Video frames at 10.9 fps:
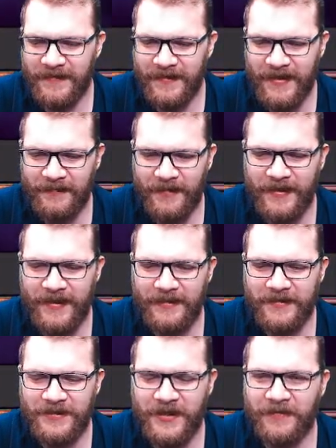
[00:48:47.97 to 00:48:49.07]
their game right now
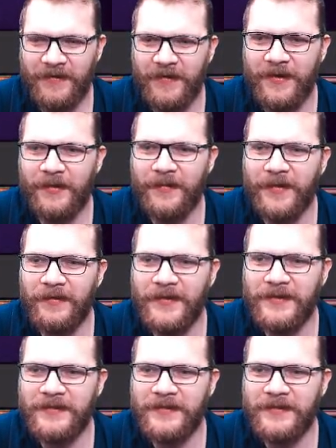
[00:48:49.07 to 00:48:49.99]
to check for EOP rewards.